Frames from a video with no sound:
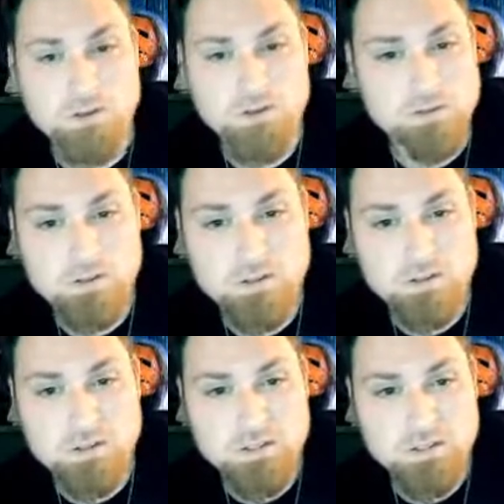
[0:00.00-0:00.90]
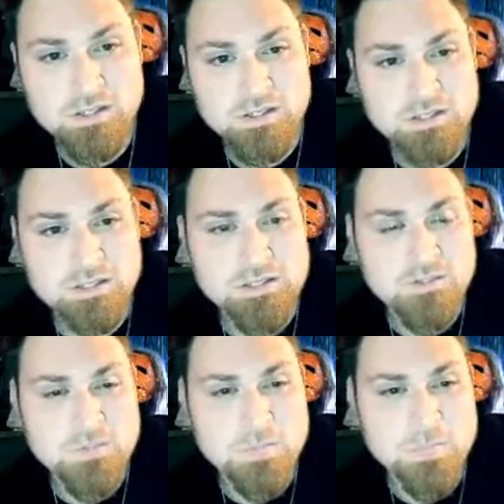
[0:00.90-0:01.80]
Like, there's
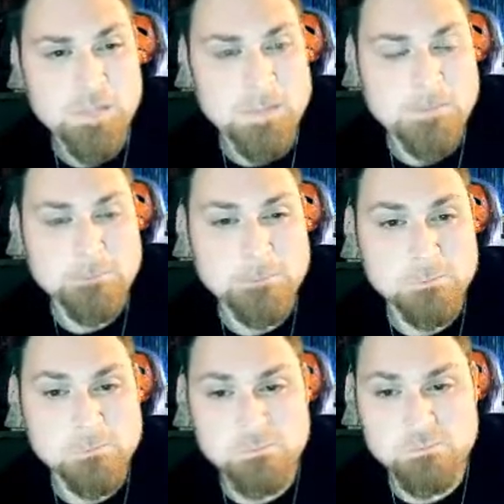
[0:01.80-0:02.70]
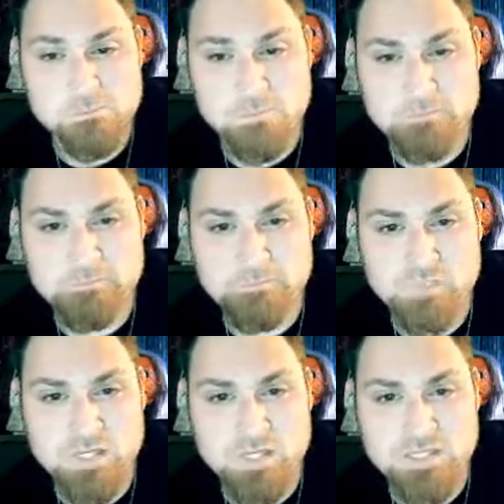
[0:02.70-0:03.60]
aspects of it that I can
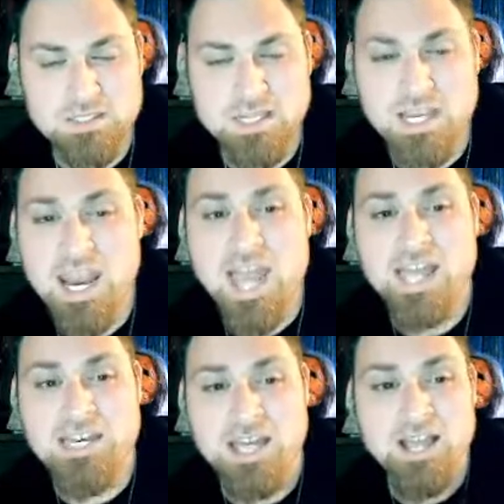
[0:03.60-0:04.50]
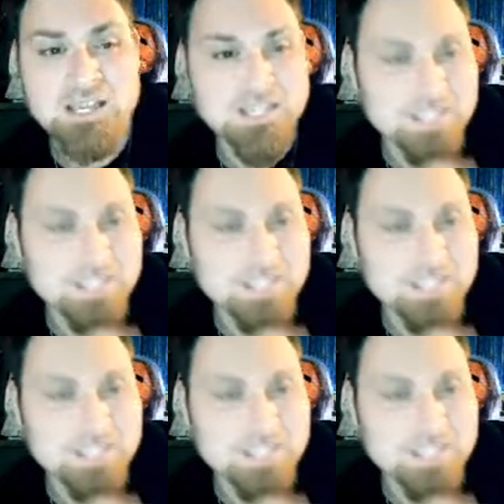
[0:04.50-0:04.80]
enjoy, but